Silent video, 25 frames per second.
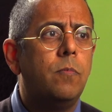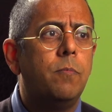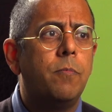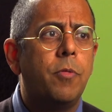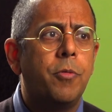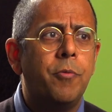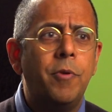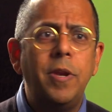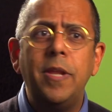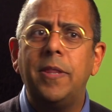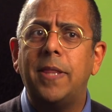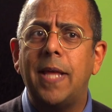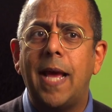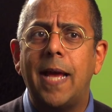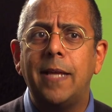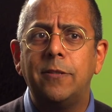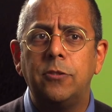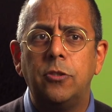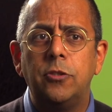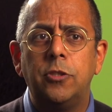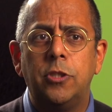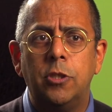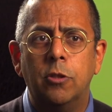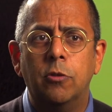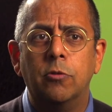
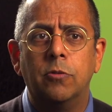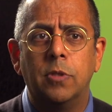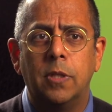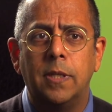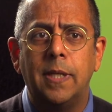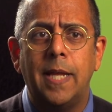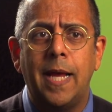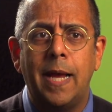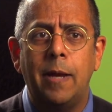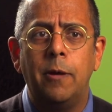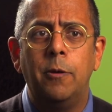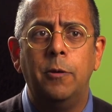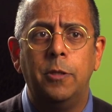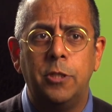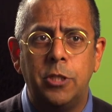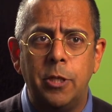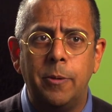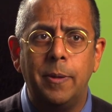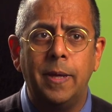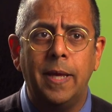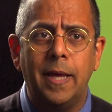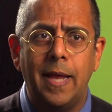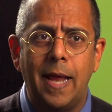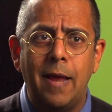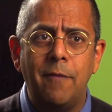3,000 children now who are
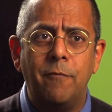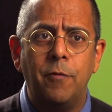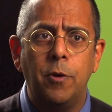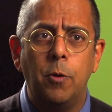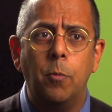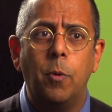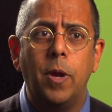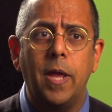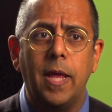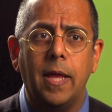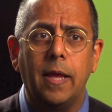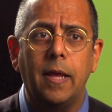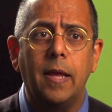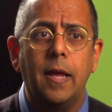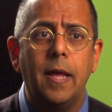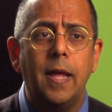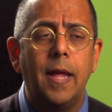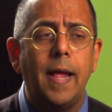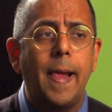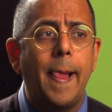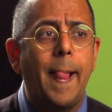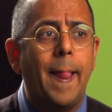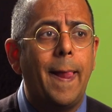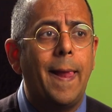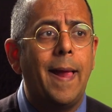doing it every week.
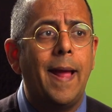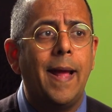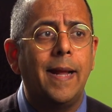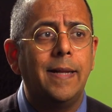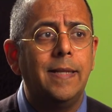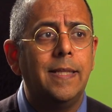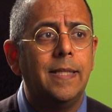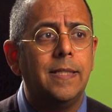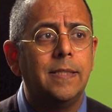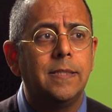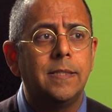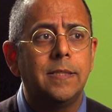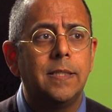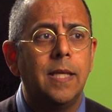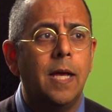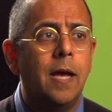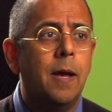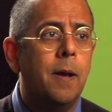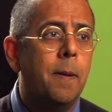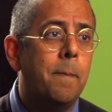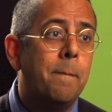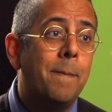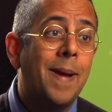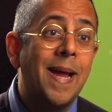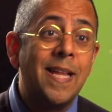And it's
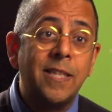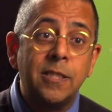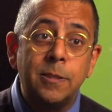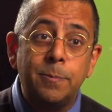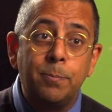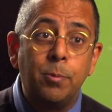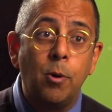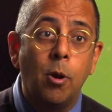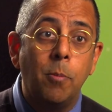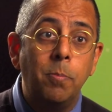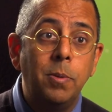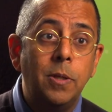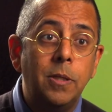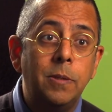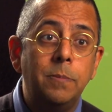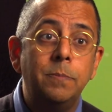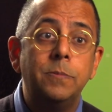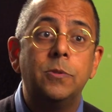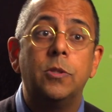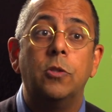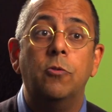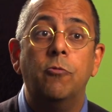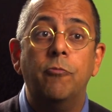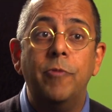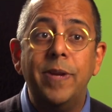uh, maths
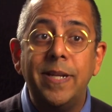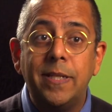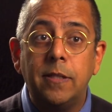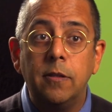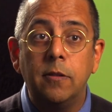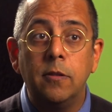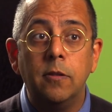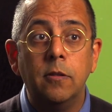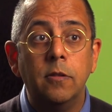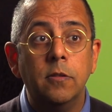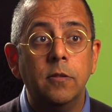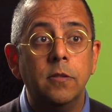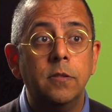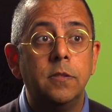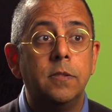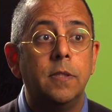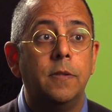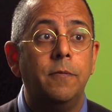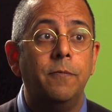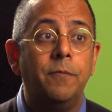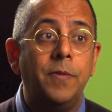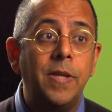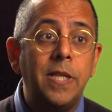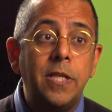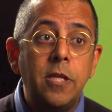problems and riddles
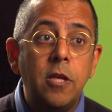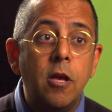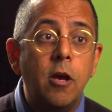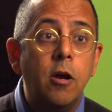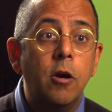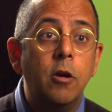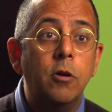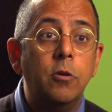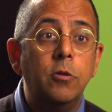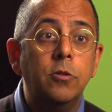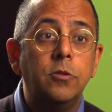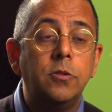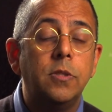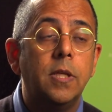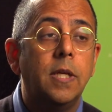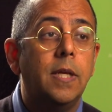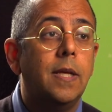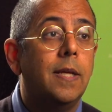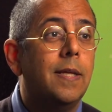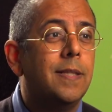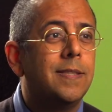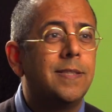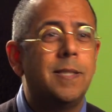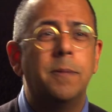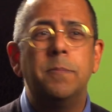and videos,
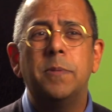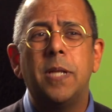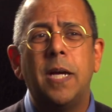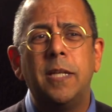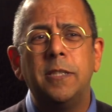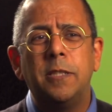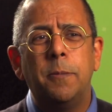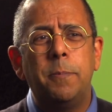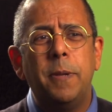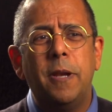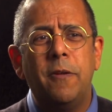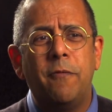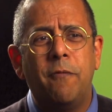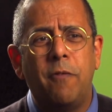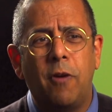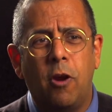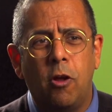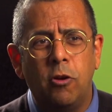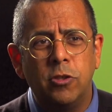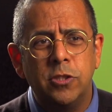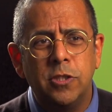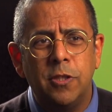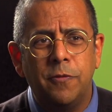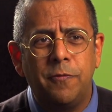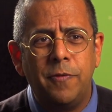sometimes a bit of
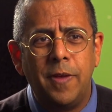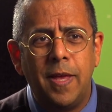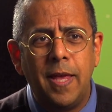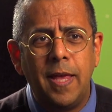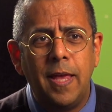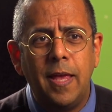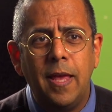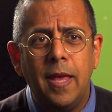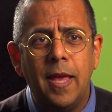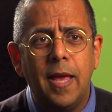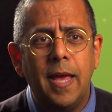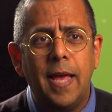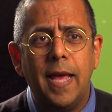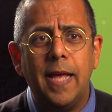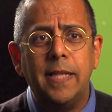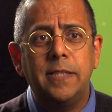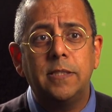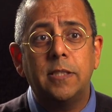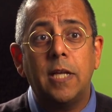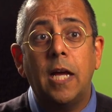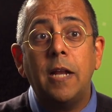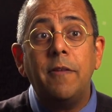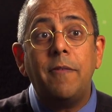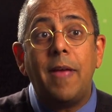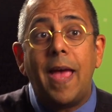philosophy. It's
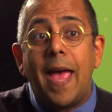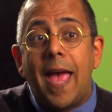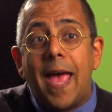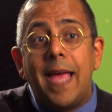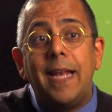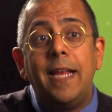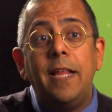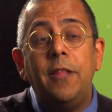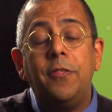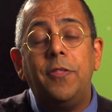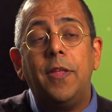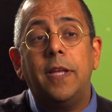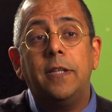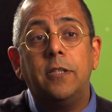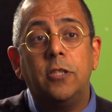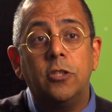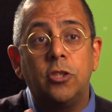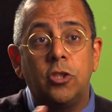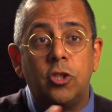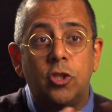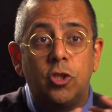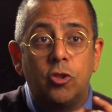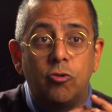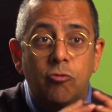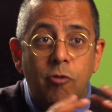kind of anything to
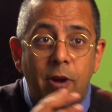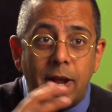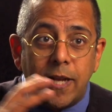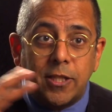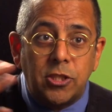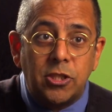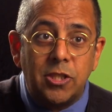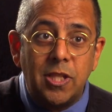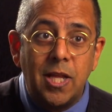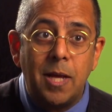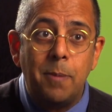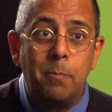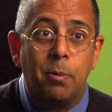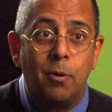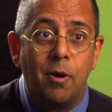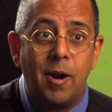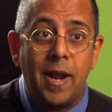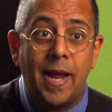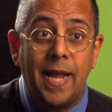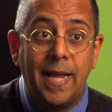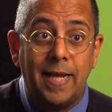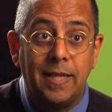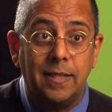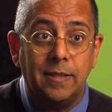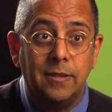stretch their
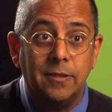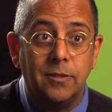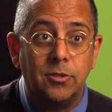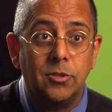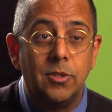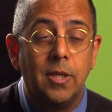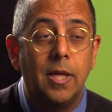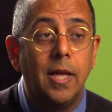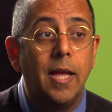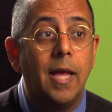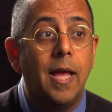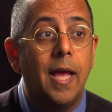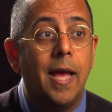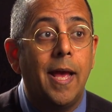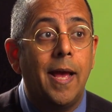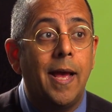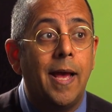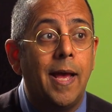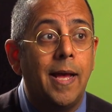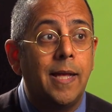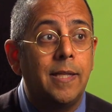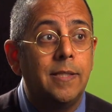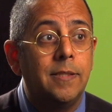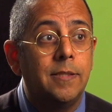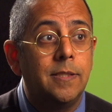brains
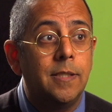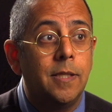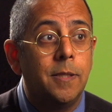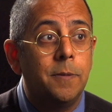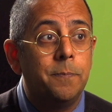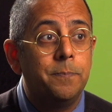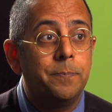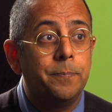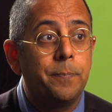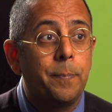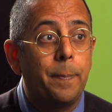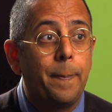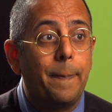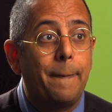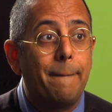and um,